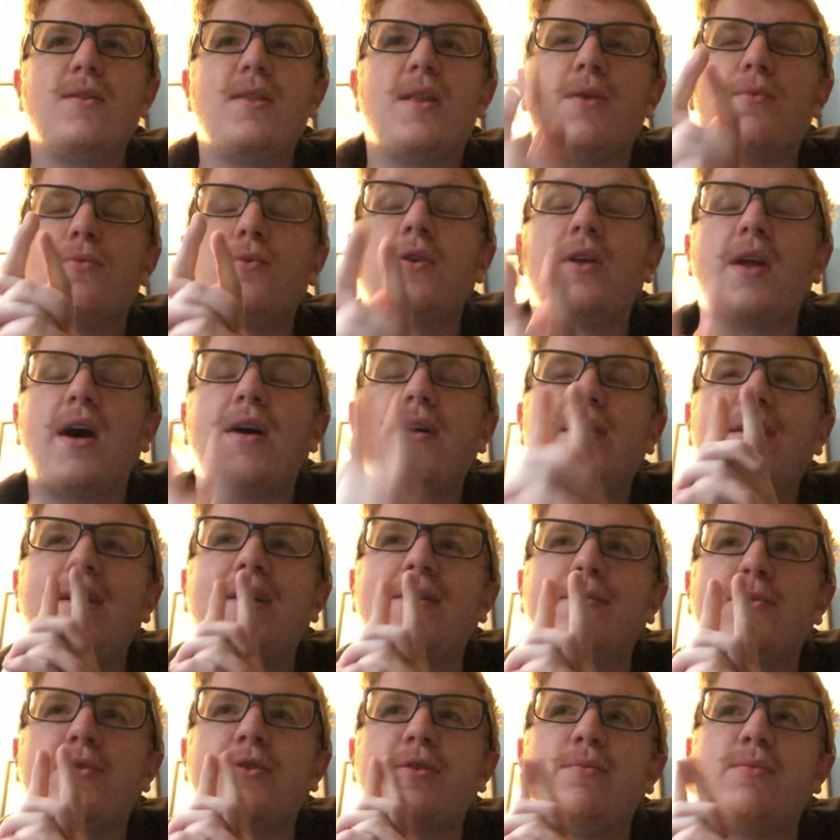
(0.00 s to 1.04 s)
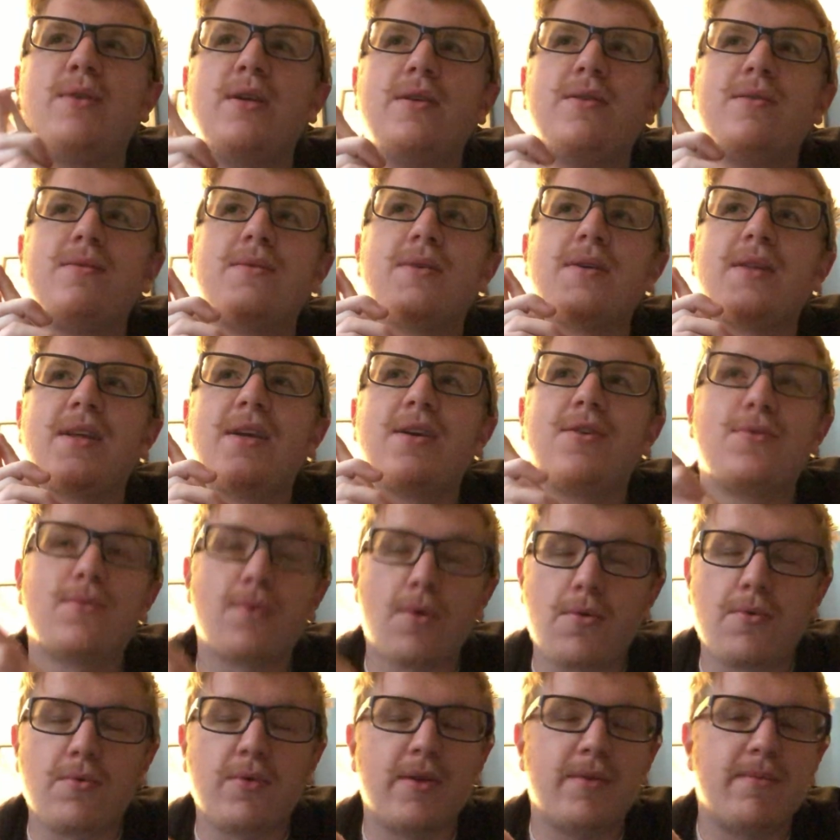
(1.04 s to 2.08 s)
that were not able to be really
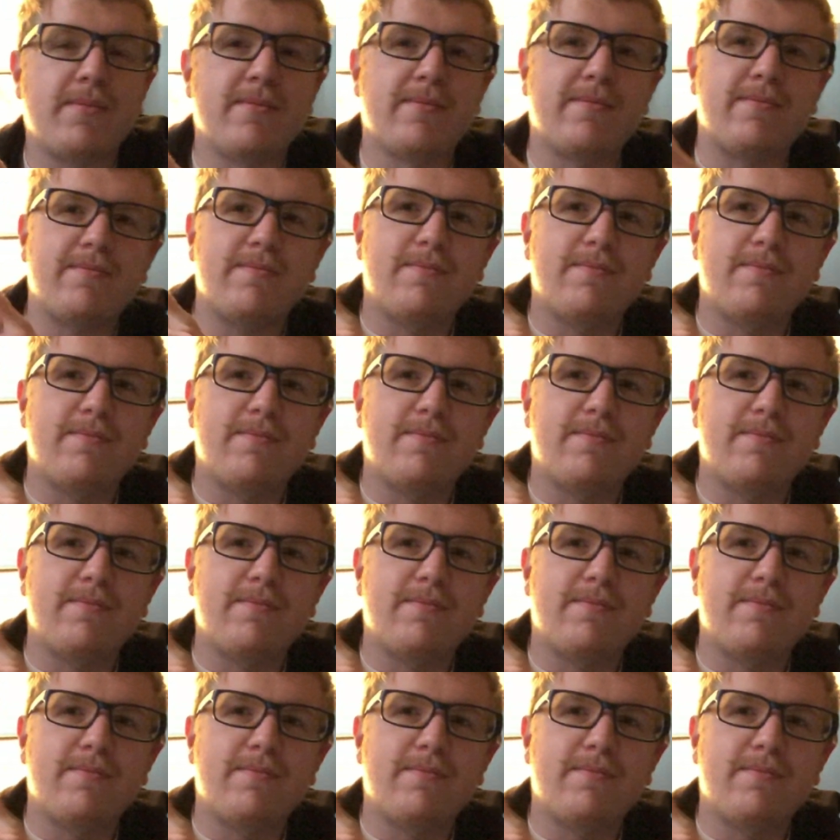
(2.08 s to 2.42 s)
grown in